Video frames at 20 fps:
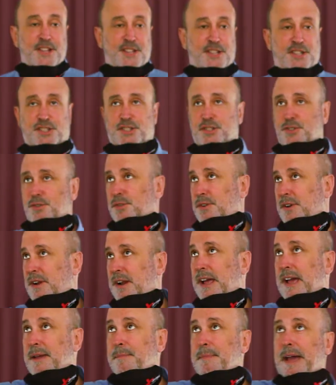just to
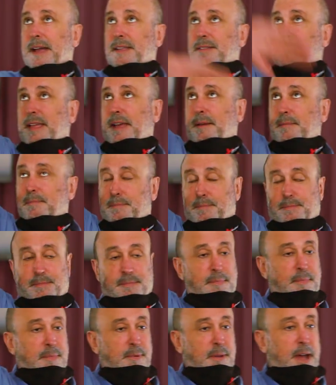climb at that,
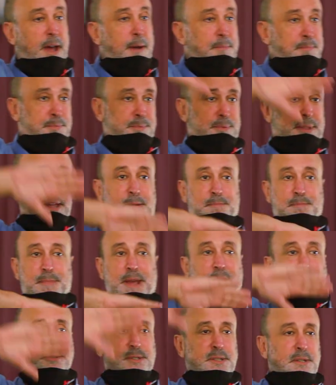up that
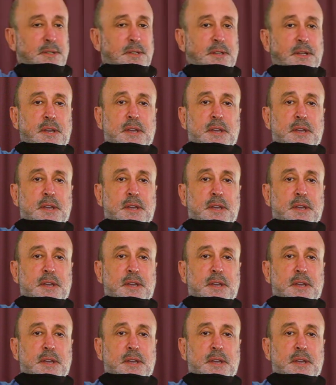mountain.